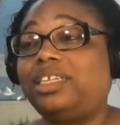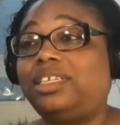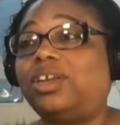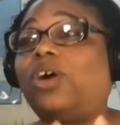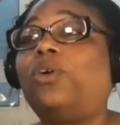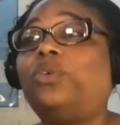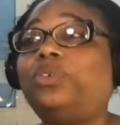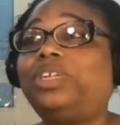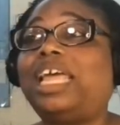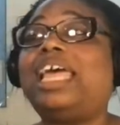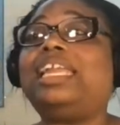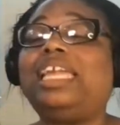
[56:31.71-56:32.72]
Don't
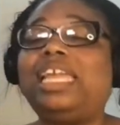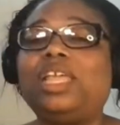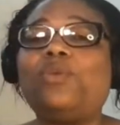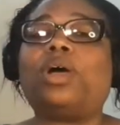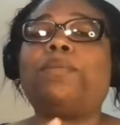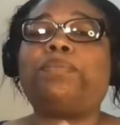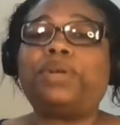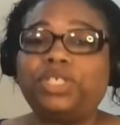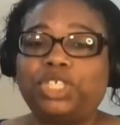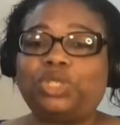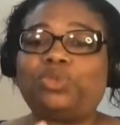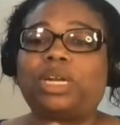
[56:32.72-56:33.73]
let anyone
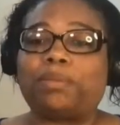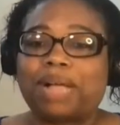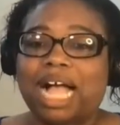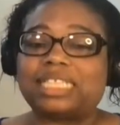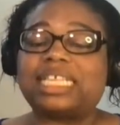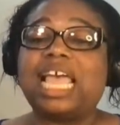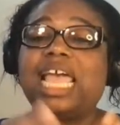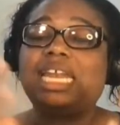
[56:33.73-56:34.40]
put you in a box.